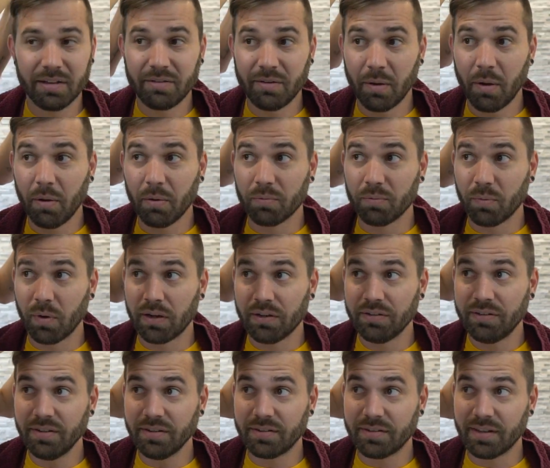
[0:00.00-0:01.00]
Oh,
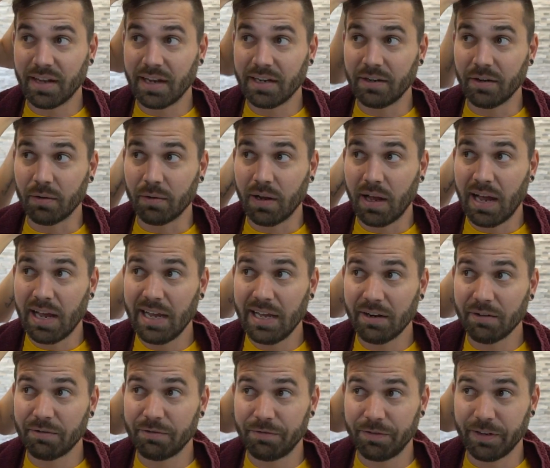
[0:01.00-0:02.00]
this is a side note. I had
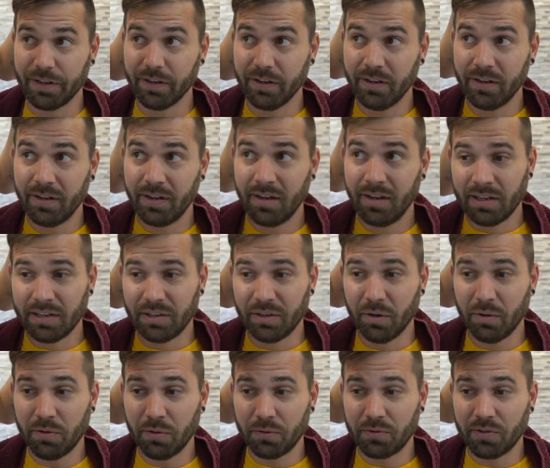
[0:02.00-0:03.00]
a fear. You
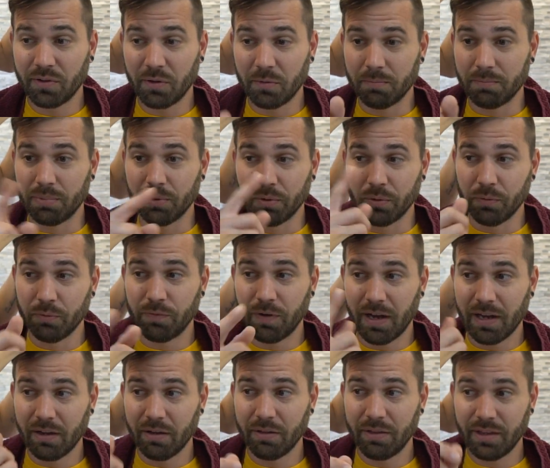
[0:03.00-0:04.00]
know those little blue
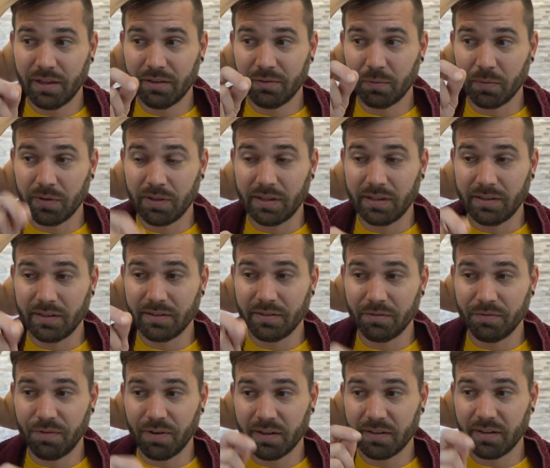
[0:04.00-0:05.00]
vial things where they
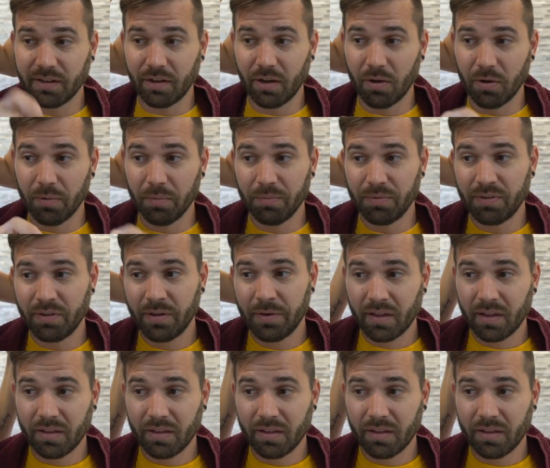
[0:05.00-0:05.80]
disinfect the combs?